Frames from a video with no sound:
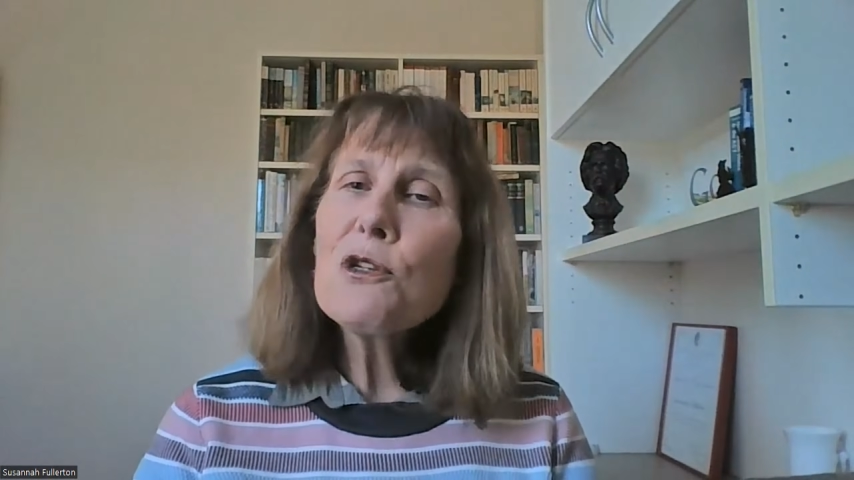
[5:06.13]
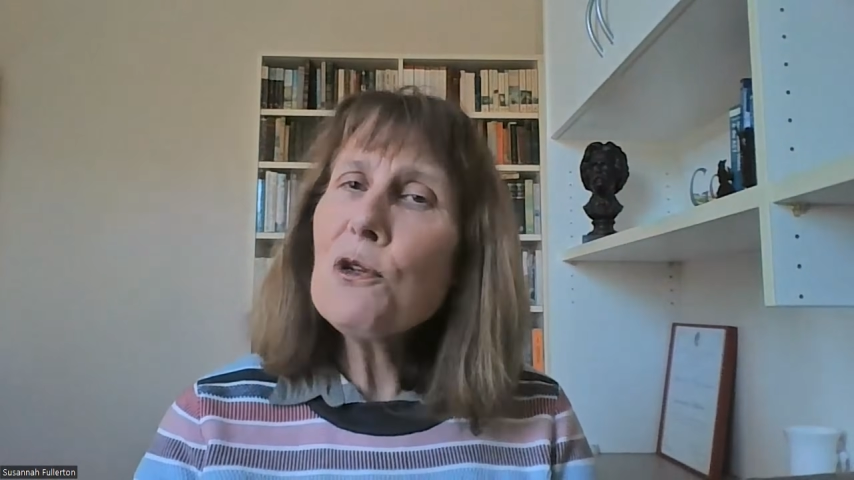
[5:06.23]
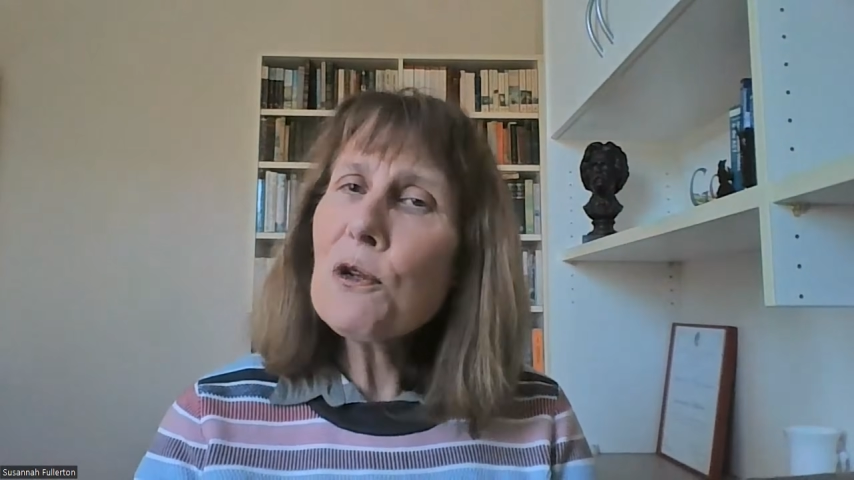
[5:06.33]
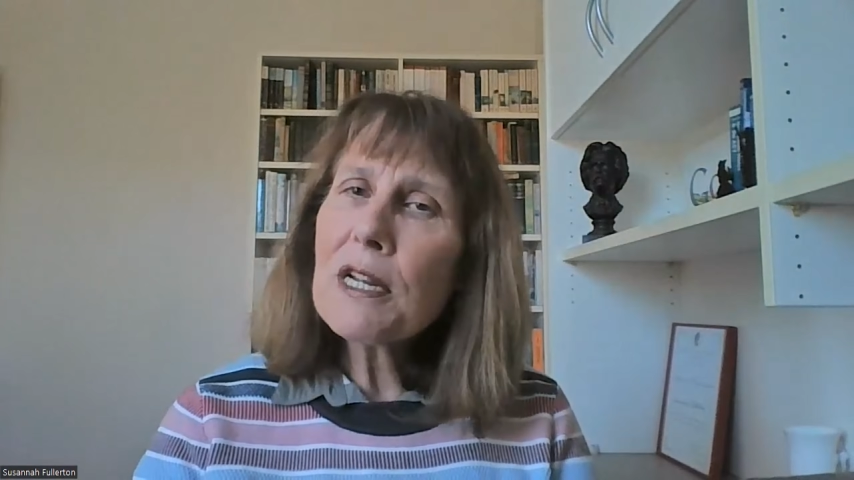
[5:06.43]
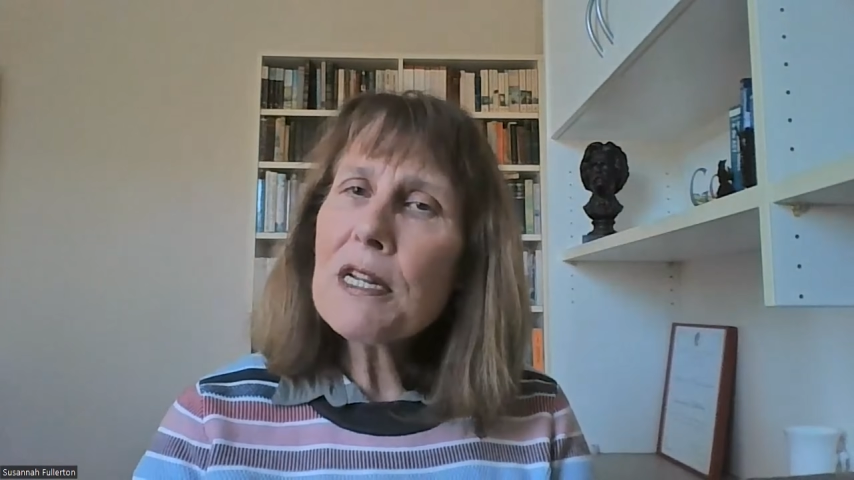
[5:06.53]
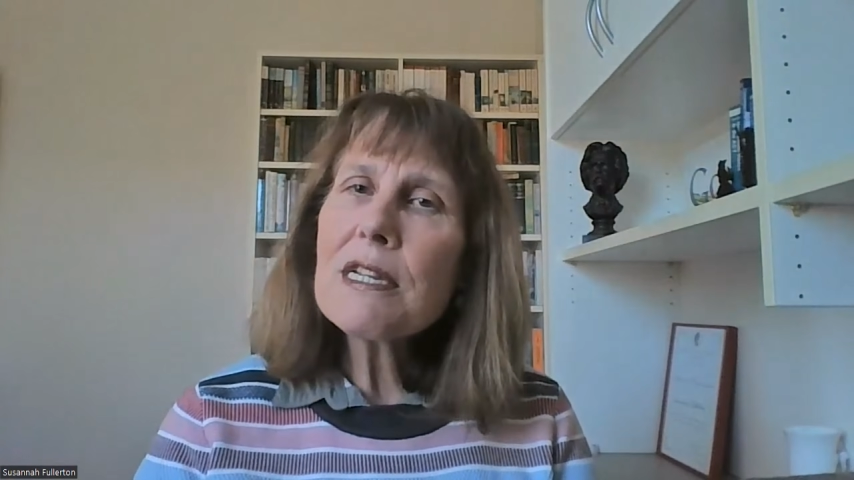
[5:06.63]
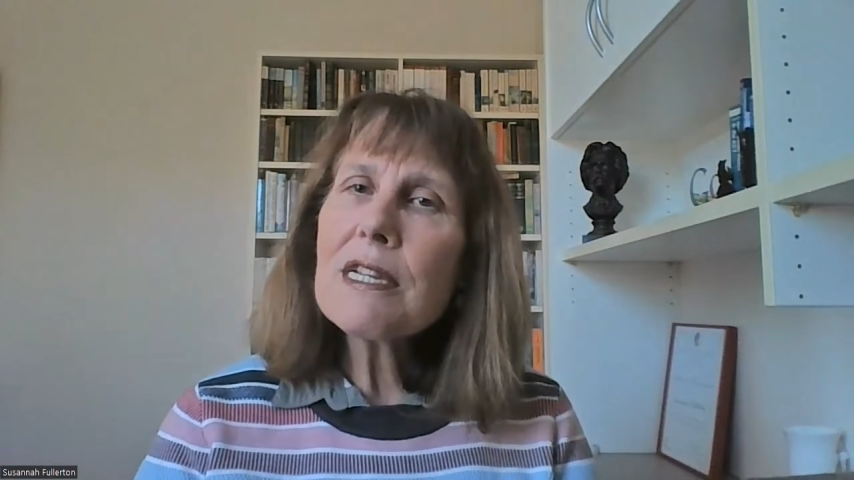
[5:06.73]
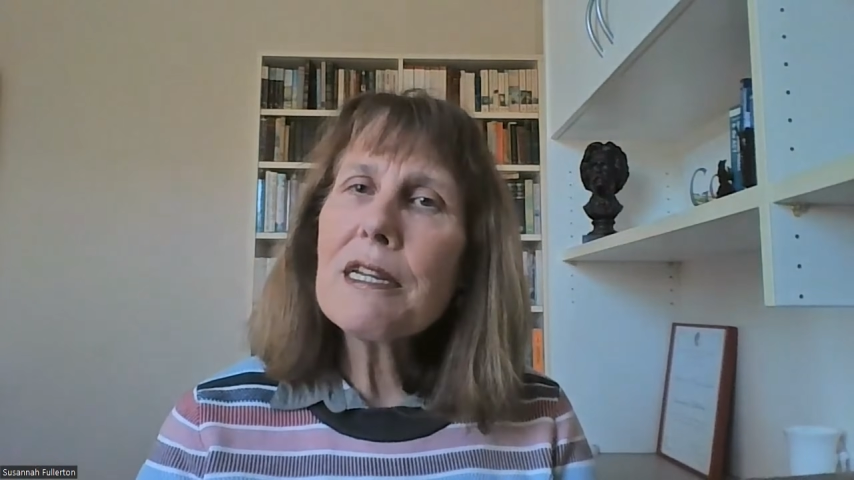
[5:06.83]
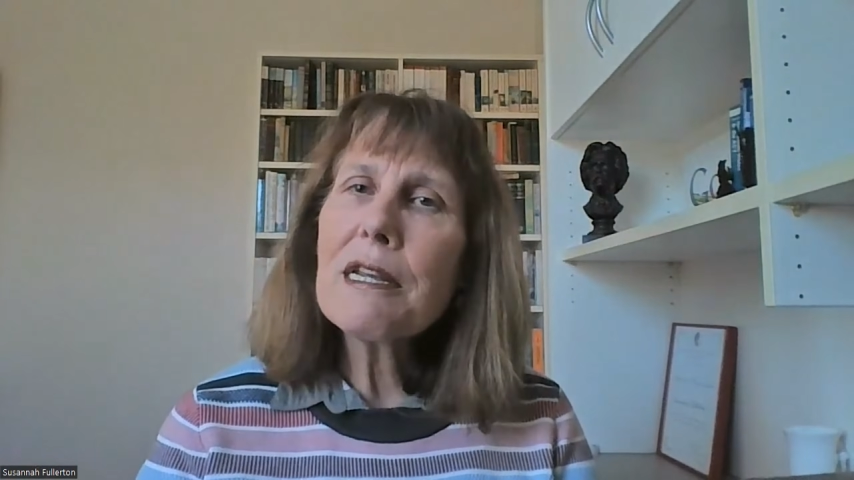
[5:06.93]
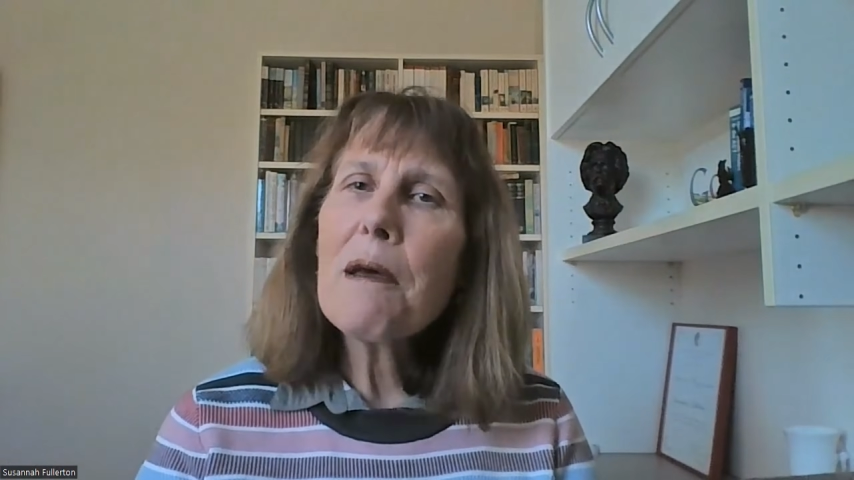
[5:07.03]
do
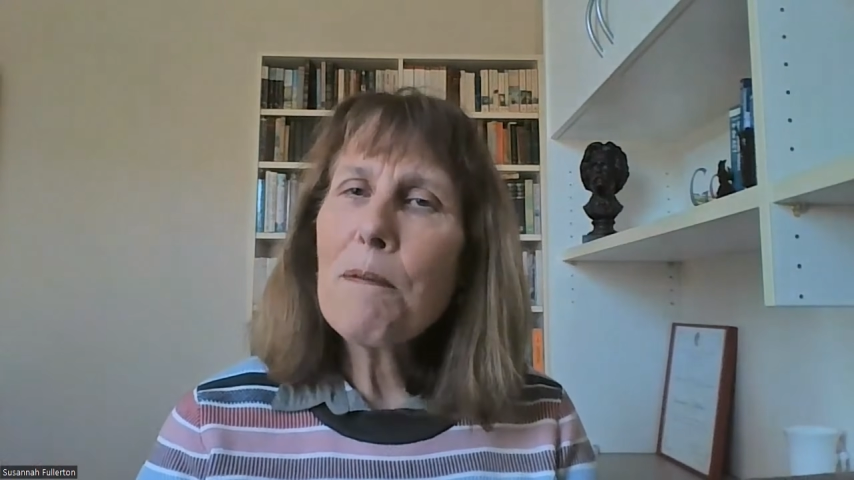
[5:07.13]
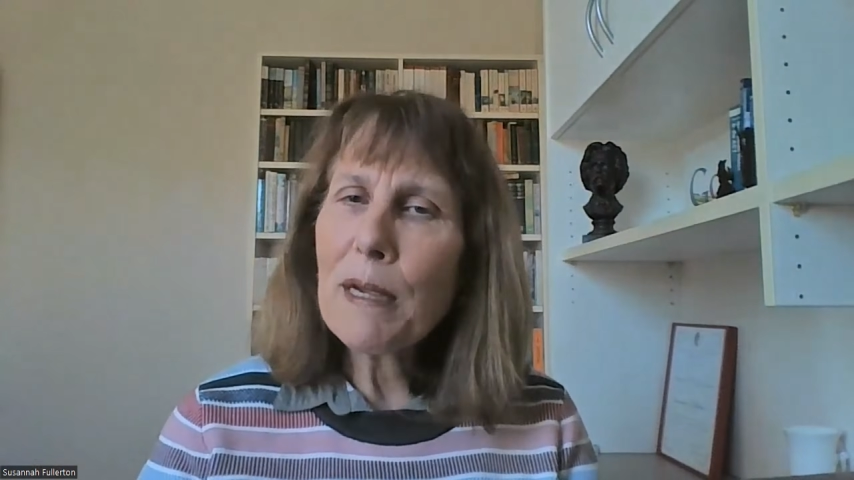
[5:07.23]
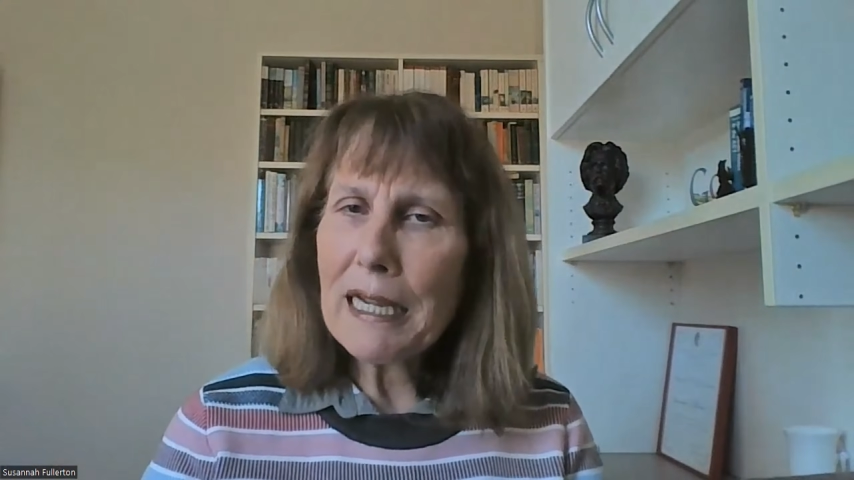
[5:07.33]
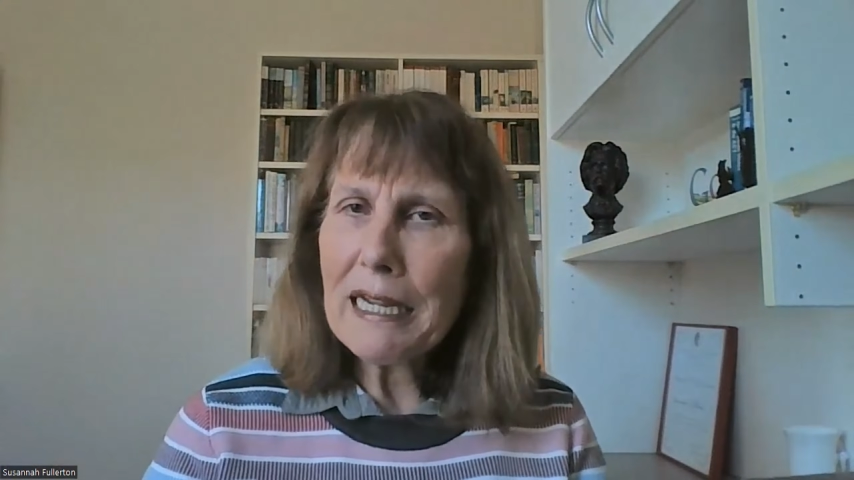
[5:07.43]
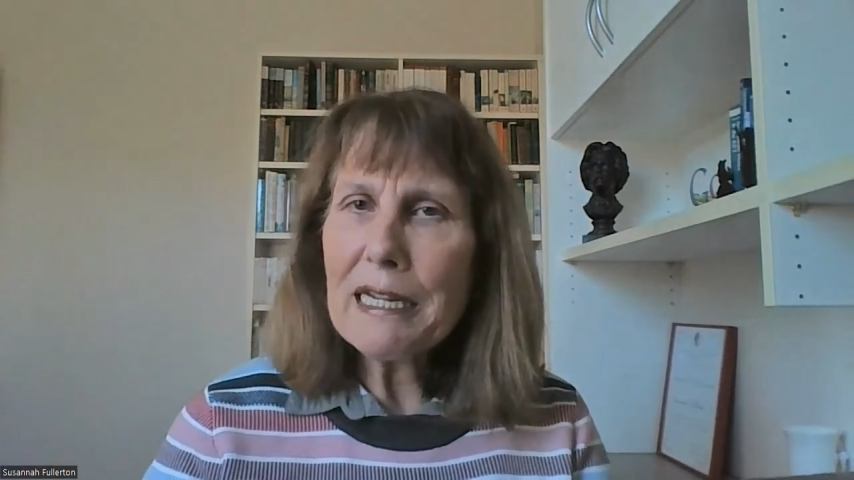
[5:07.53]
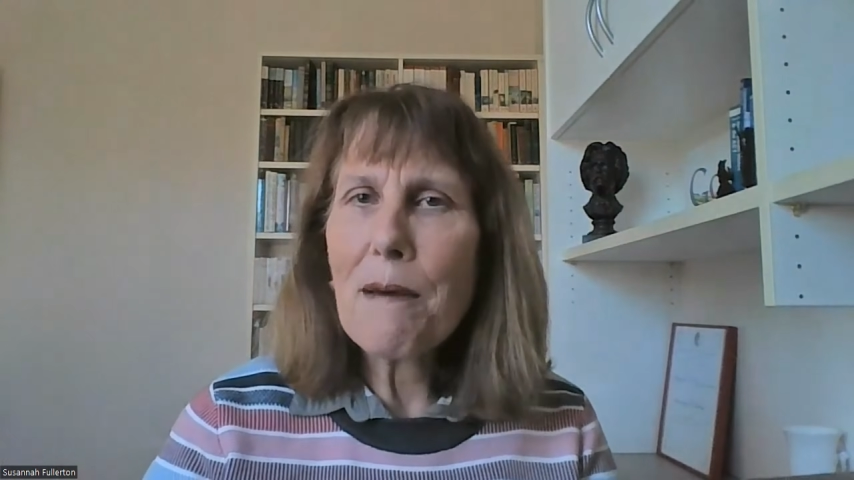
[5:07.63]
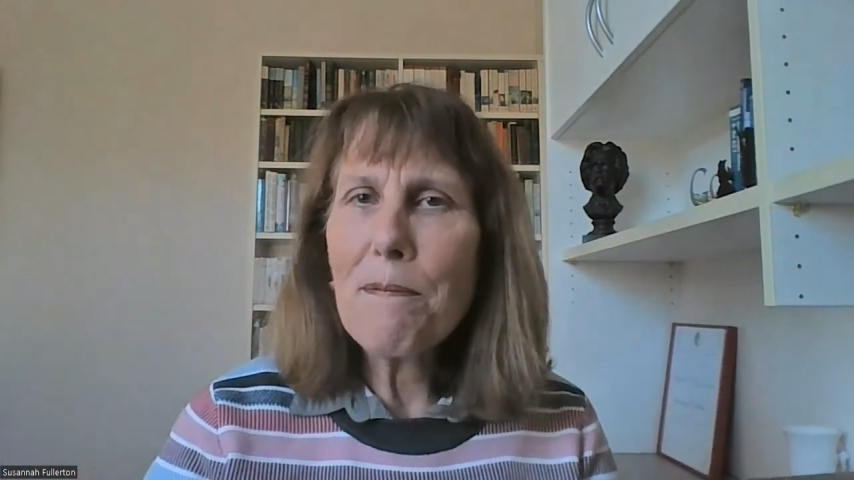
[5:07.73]
consider picking it